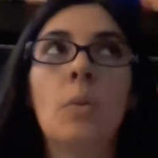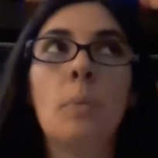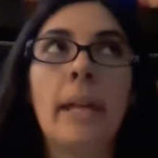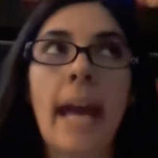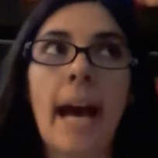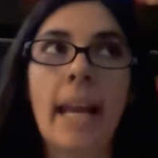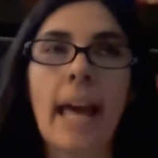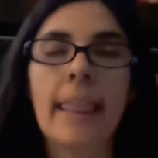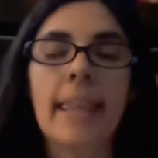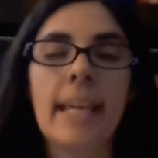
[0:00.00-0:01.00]
We had,
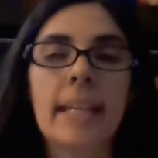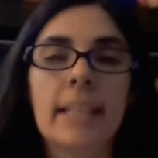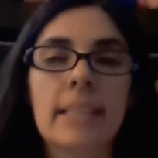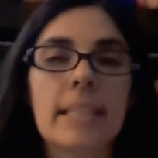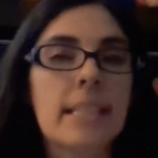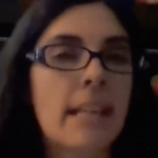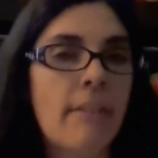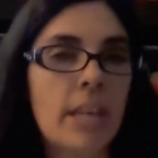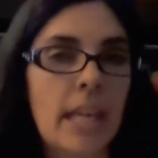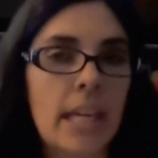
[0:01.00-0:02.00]
I think,
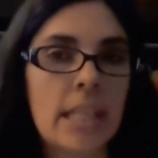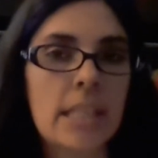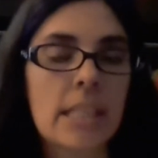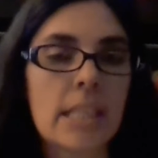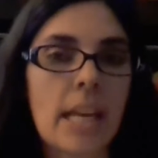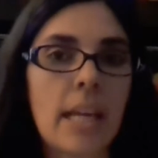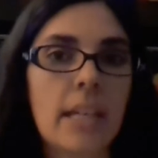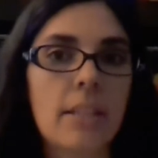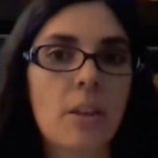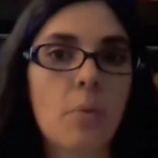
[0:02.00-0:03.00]
7 kids,
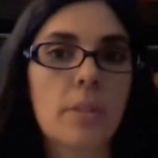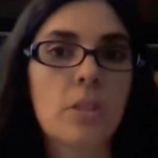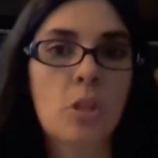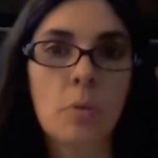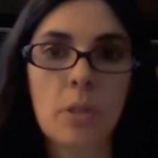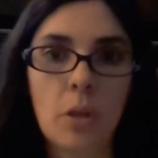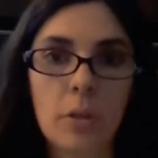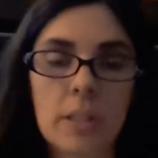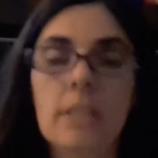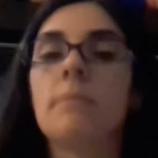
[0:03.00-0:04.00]
and there was 2
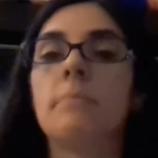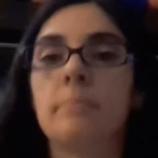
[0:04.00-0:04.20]
adults.